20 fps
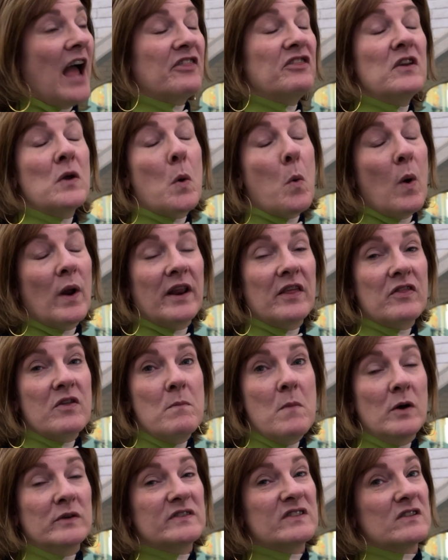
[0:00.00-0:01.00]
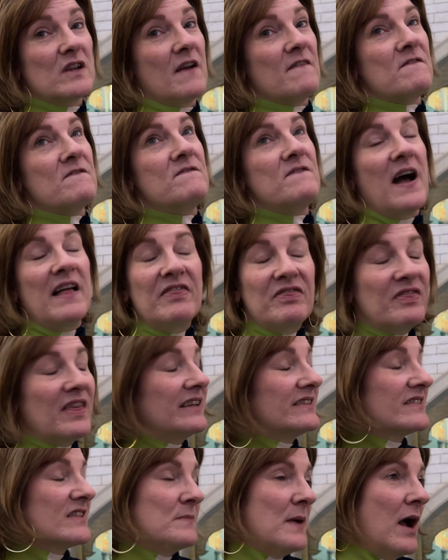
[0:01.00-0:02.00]
think one of the most fun
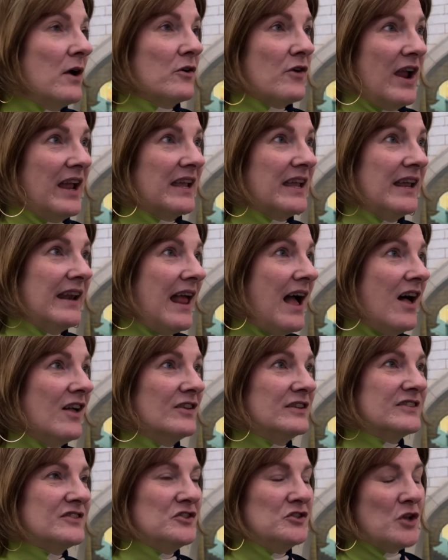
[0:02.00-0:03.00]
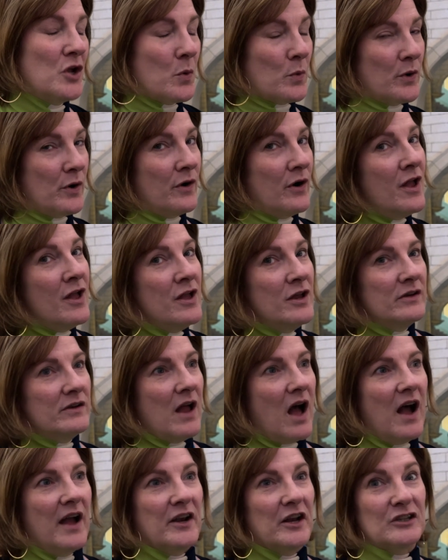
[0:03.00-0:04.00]
things about Grand Canal is, you know, we're
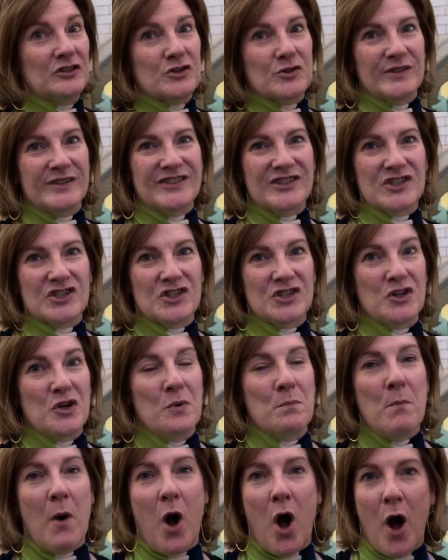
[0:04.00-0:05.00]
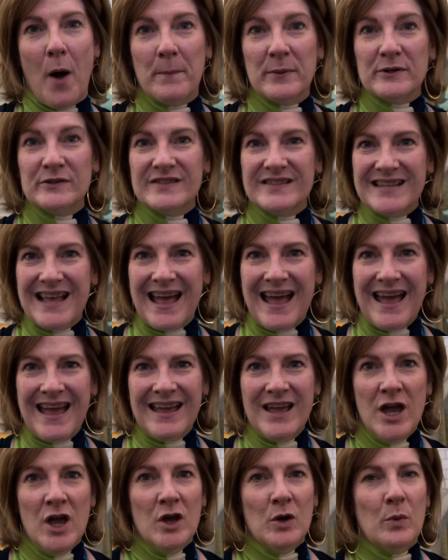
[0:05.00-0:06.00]
not a traditional mall per
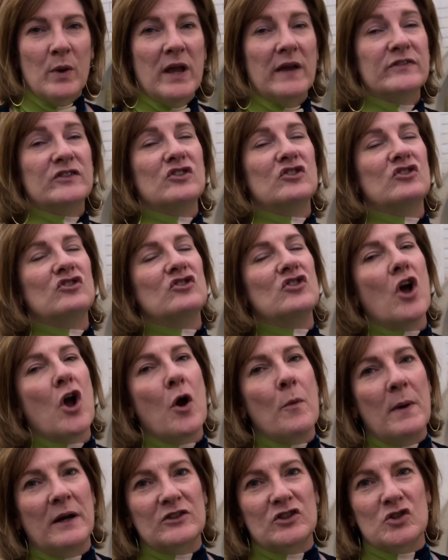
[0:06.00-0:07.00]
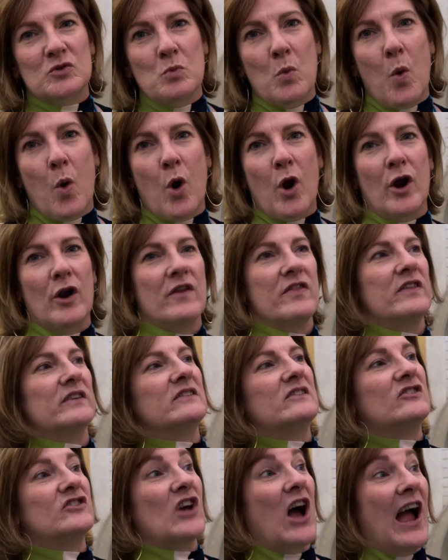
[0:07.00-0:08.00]
se. We have so much more. The
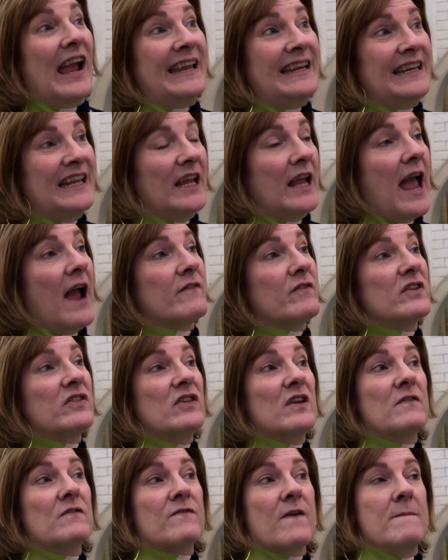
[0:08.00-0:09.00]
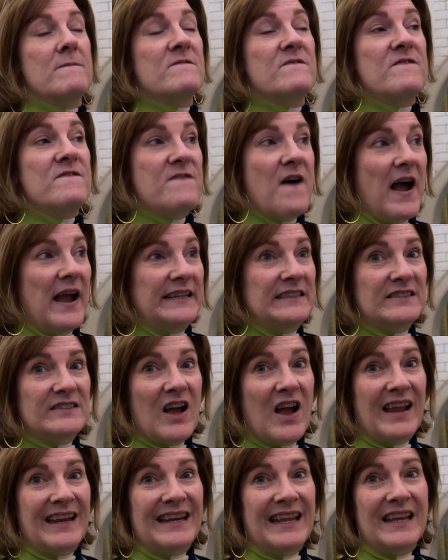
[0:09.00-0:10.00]
dining, everything from fine
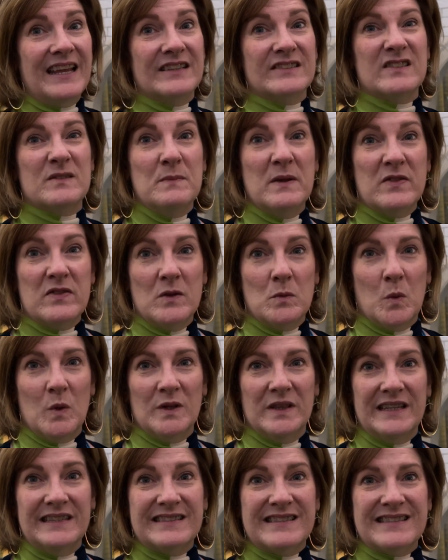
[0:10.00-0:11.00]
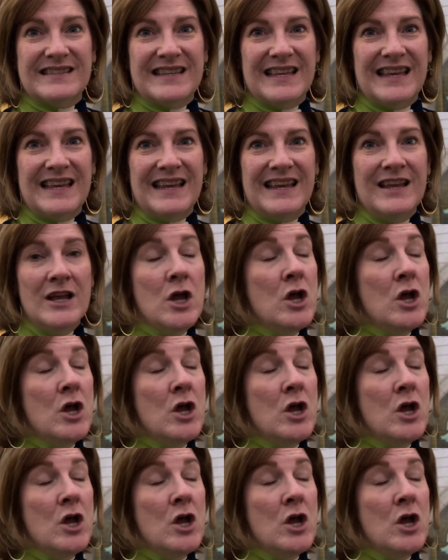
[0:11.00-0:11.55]
dining at Smith & Wollensky,